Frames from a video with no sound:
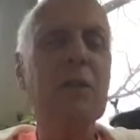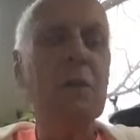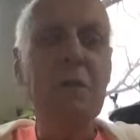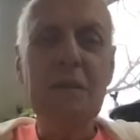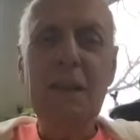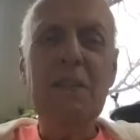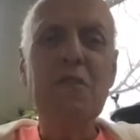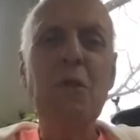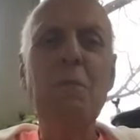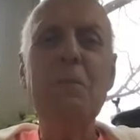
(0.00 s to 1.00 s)
you know,
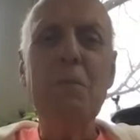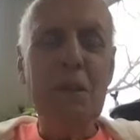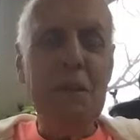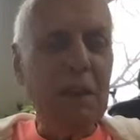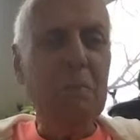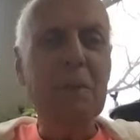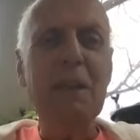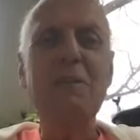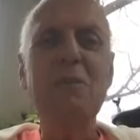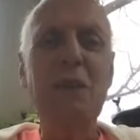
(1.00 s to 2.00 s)
nobody believes that, but
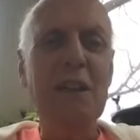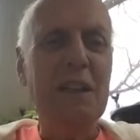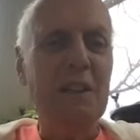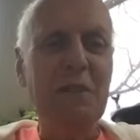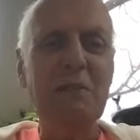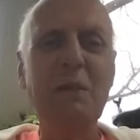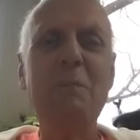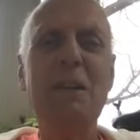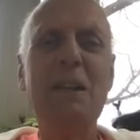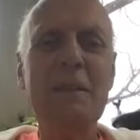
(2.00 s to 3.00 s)
I do. I love
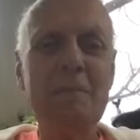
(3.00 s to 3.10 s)
everybody.